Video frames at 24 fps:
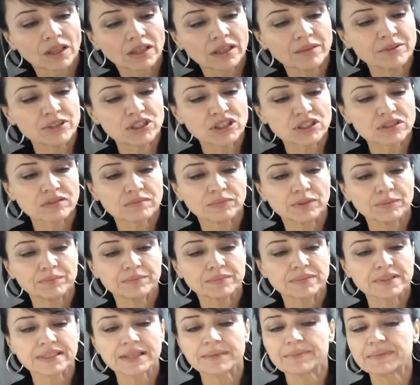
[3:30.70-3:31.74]
Let me just,
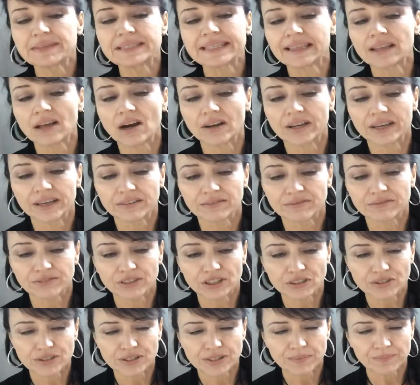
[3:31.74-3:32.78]
let me say log in
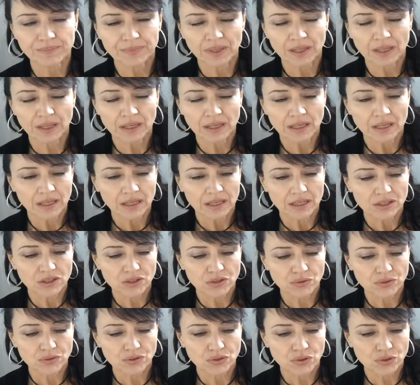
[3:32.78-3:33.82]
first. It's
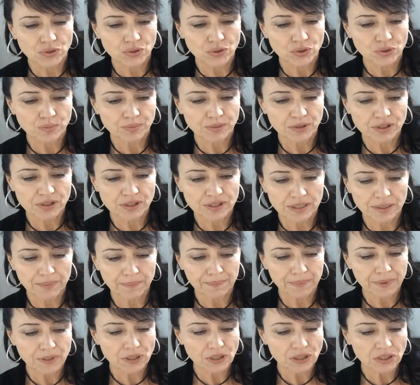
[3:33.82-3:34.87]
super
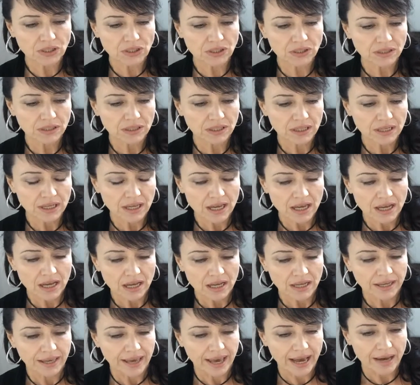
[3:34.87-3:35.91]
simple.
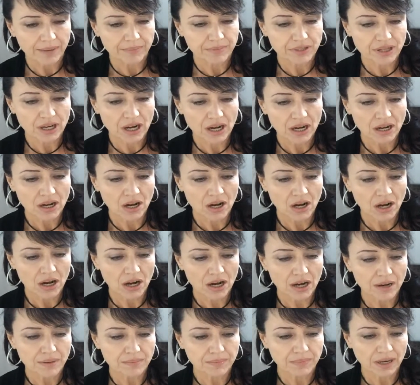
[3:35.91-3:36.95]

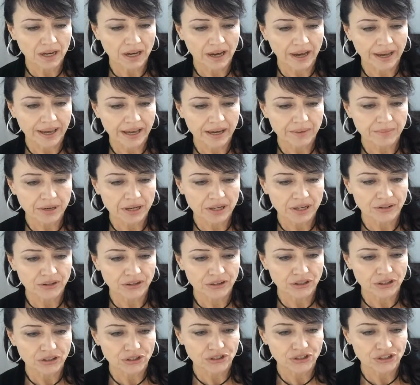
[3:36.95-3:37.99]
Gab.com, I am
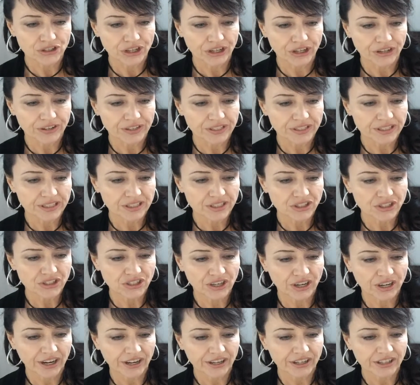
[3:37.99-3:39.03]
under Sherry D
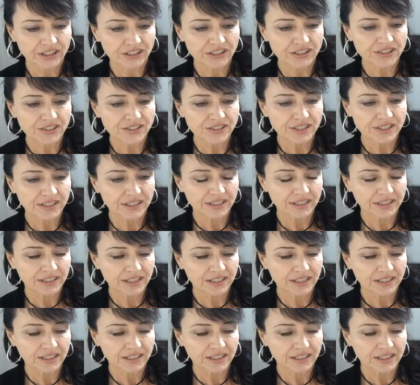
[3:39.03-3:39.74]
Shares,